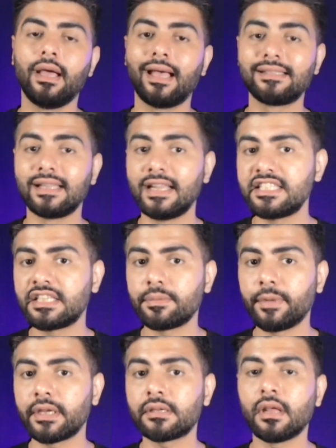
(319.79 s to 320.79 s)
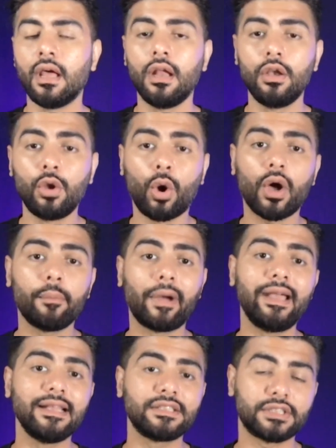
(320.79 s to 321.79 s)
as a legitimate, law
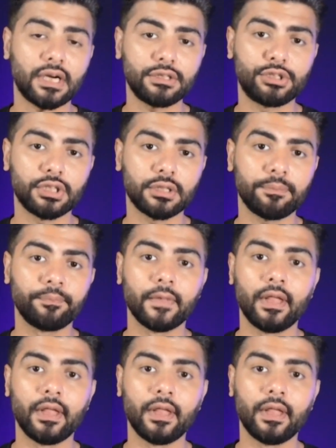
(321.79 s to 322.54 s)
abiding structure,